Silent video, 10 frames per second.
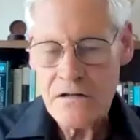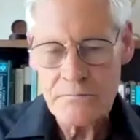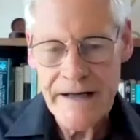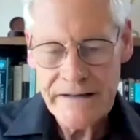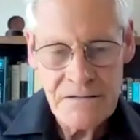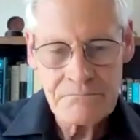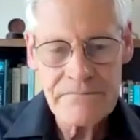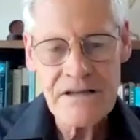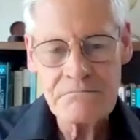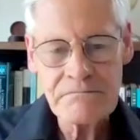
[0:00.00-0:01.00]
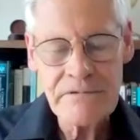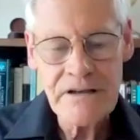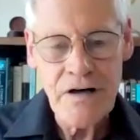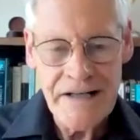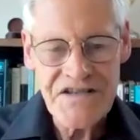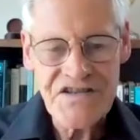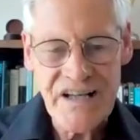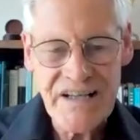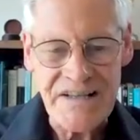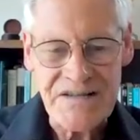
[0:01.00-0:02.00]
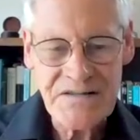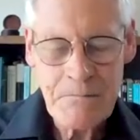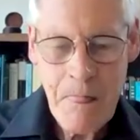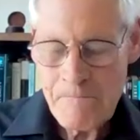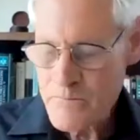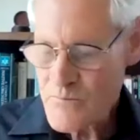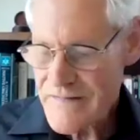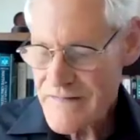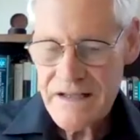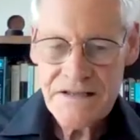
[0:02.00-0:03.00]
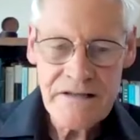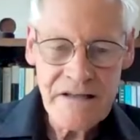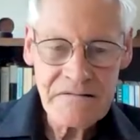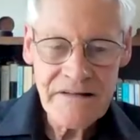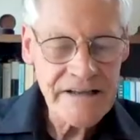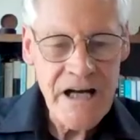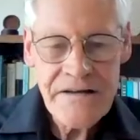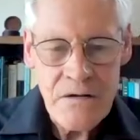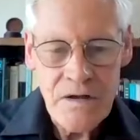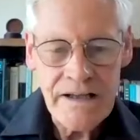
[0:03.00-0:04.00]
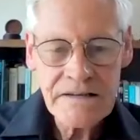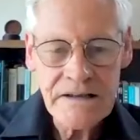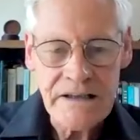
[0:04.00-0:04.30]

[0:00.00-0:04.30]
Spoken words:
I'll make the greatest change. So they go that way.